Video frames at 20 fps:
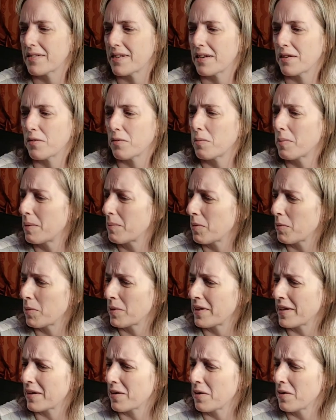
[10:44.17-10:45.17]
I don't remember what
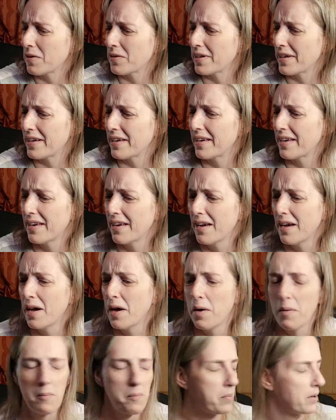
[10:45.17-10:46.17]
they called it.
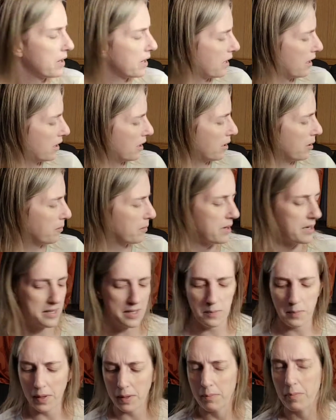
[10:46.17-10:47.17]
But it has
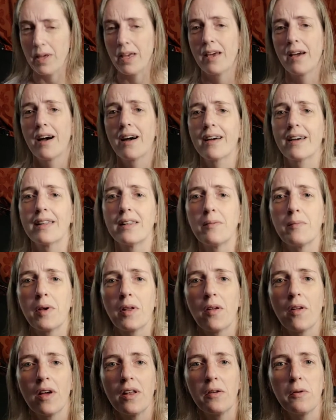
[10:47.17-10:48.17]
a big peacock in the
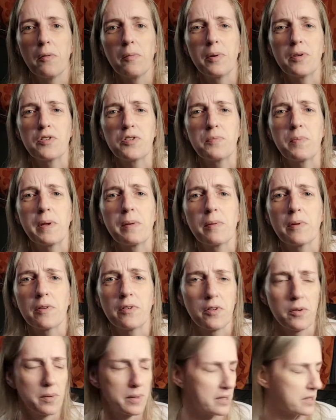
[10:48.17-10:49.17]
middle. I know a bunch of people are
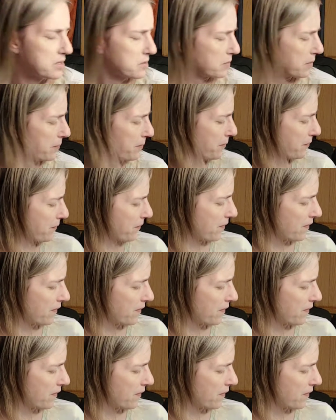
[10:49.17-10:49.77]
doing this one.